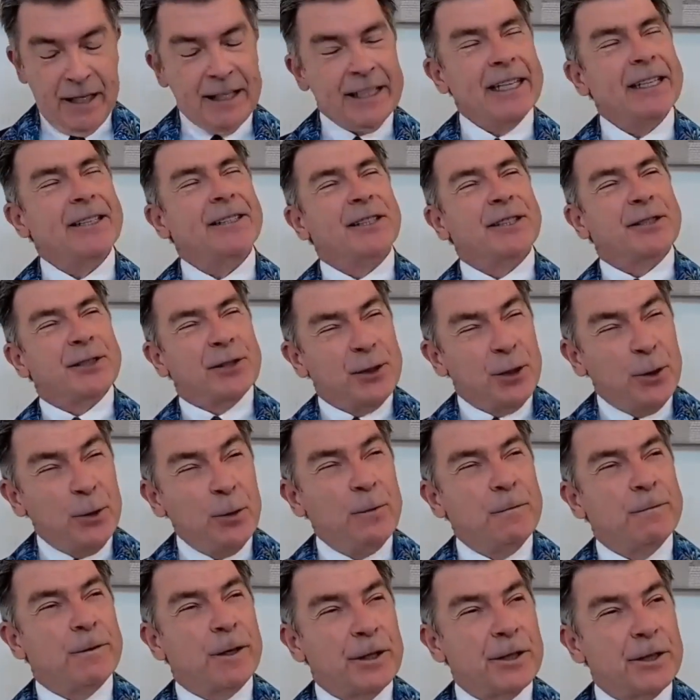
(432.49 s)
Now, the
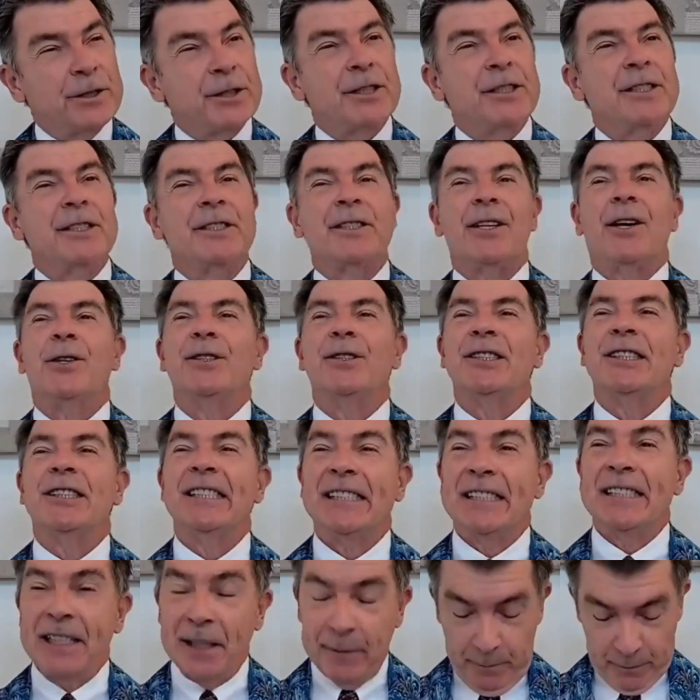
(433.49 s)
2 versions are
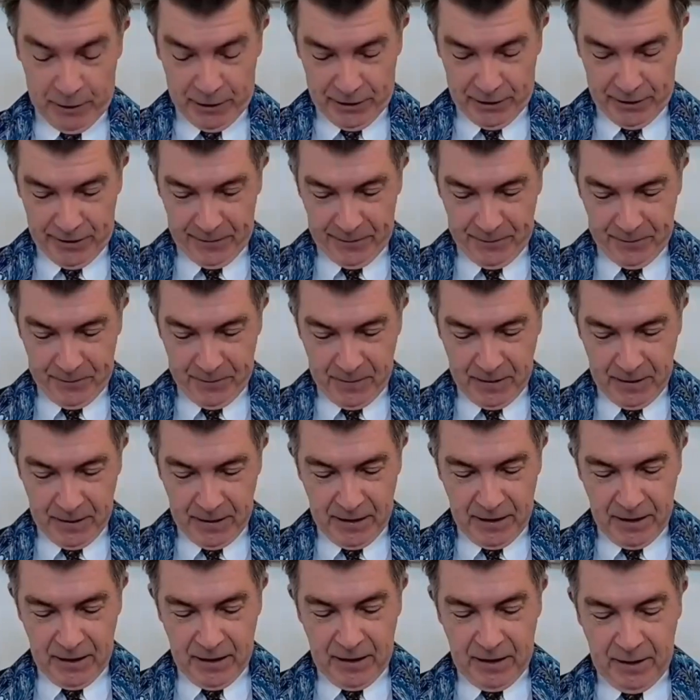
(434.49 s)
similar,
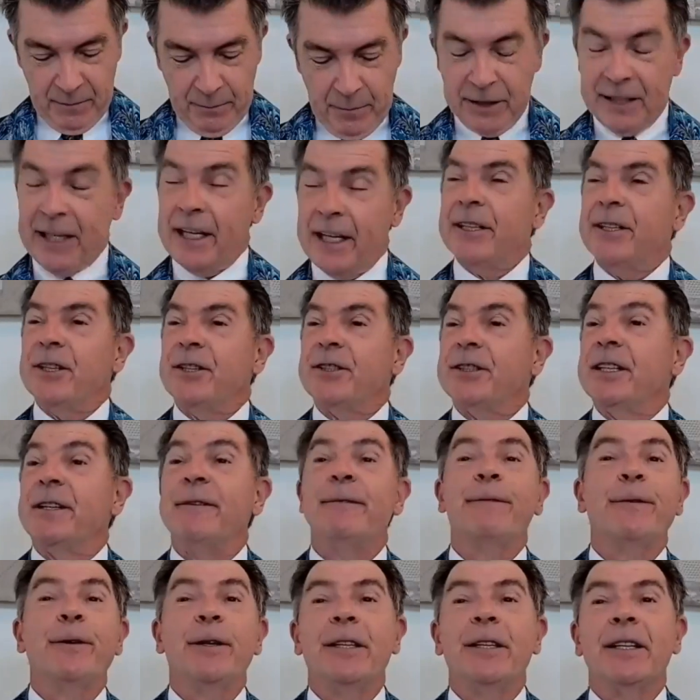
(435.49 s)
but they are
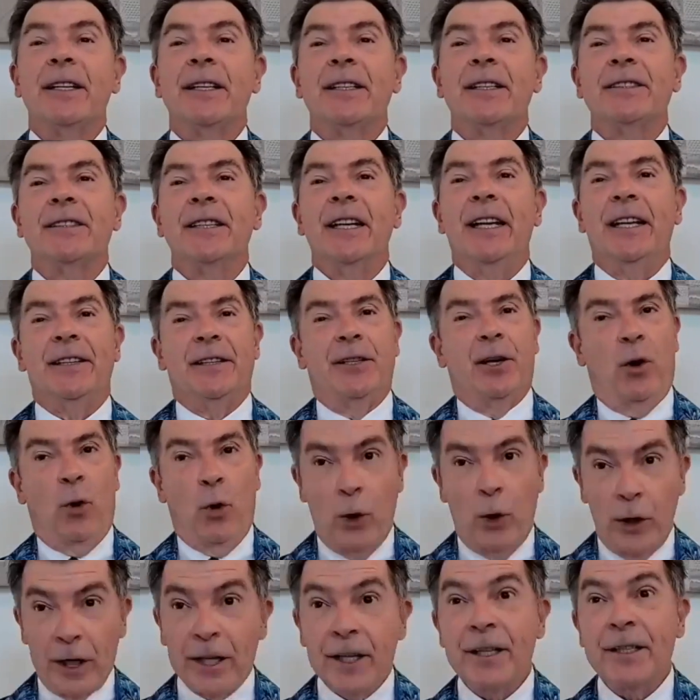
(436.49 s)
different in the
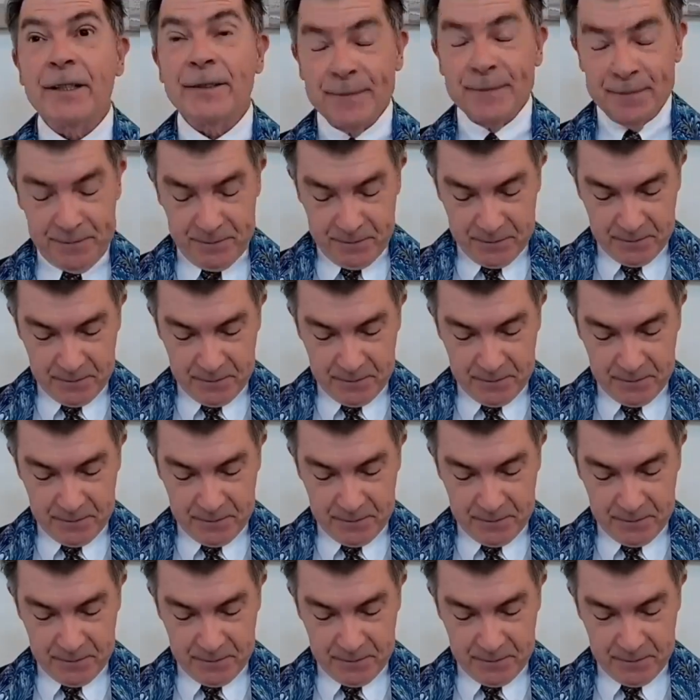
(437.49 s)
order,